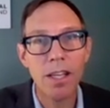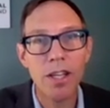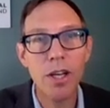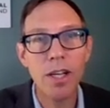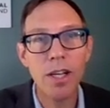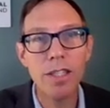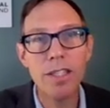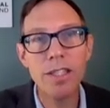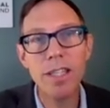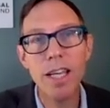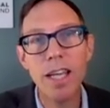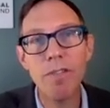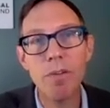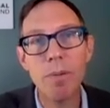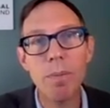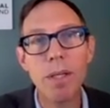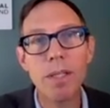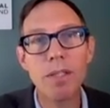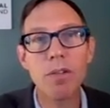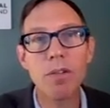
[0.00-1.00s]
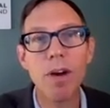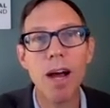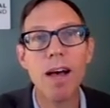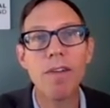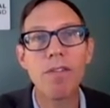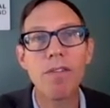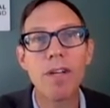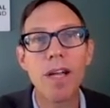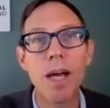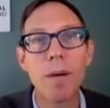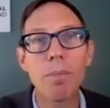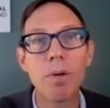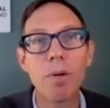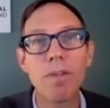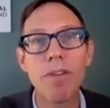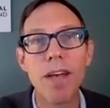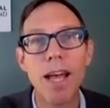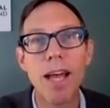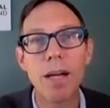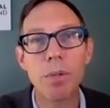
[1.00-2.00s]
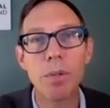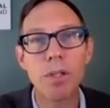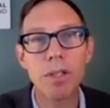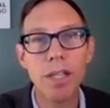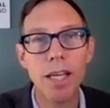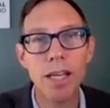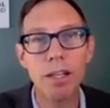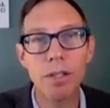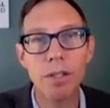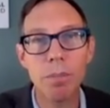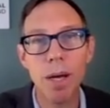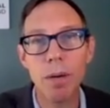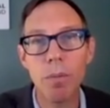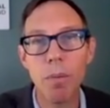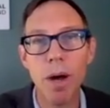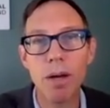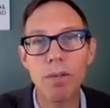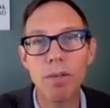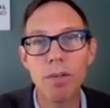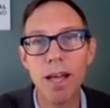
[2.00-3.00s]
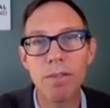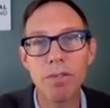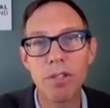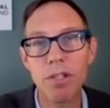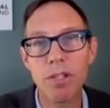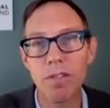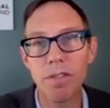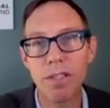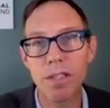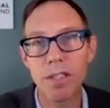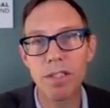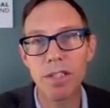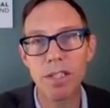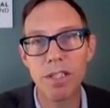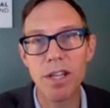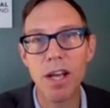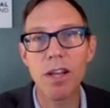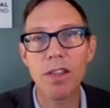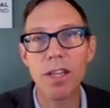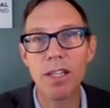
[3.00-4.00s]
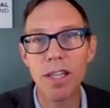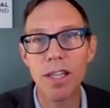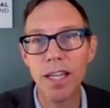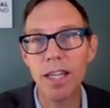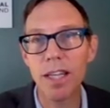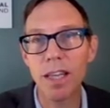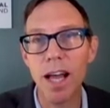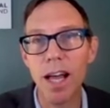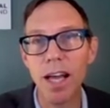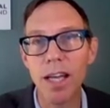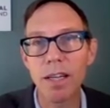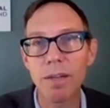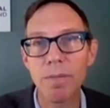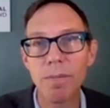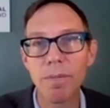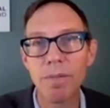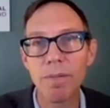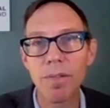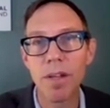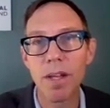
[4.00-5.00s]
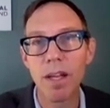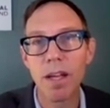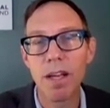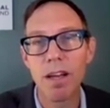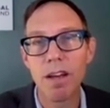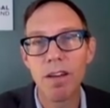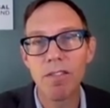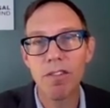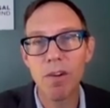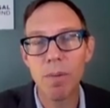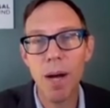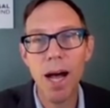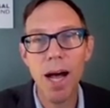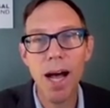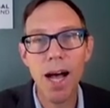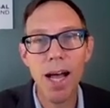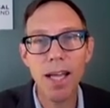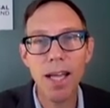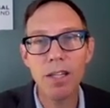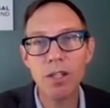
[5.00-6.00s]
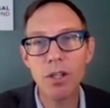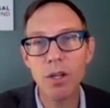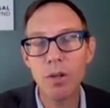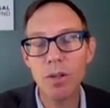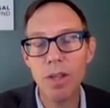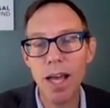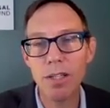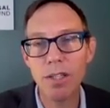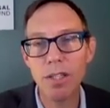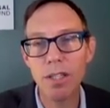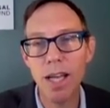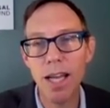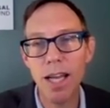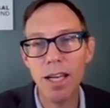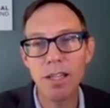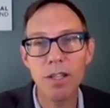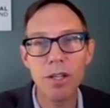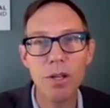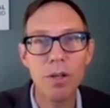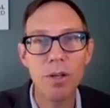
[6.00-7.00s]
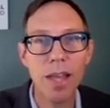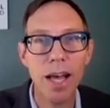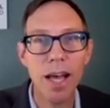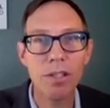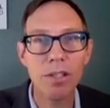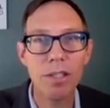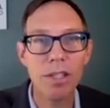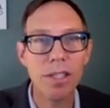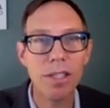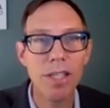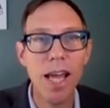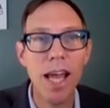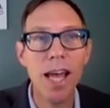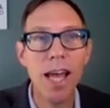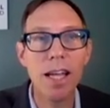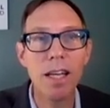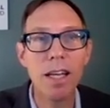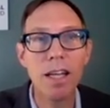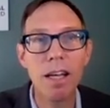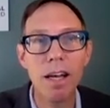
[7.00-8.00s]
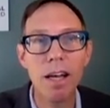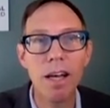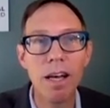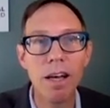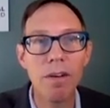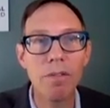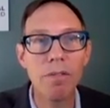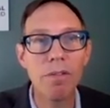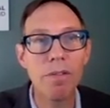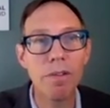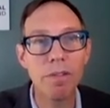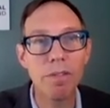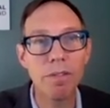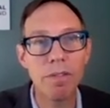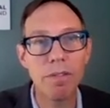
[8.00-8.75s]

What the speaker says: You can see from this graph, a number of animals killed by wildlife services is on the decline. From a high in 2008 and 2010 of